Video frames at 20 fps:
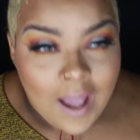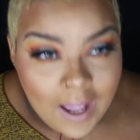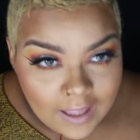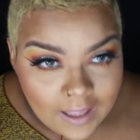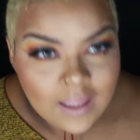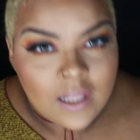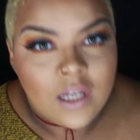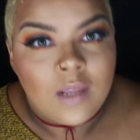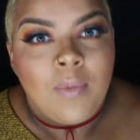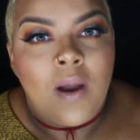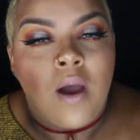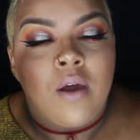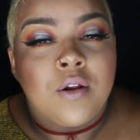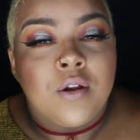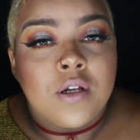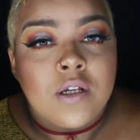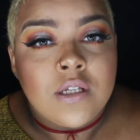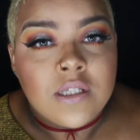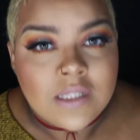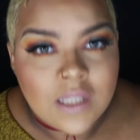highlighting
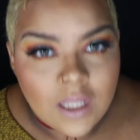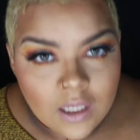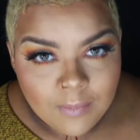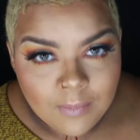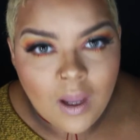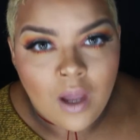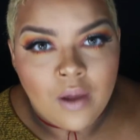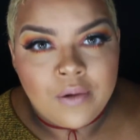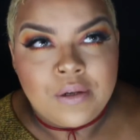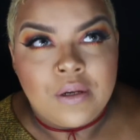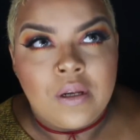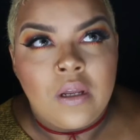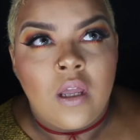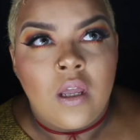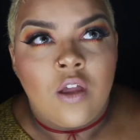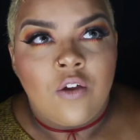powder, setting powder,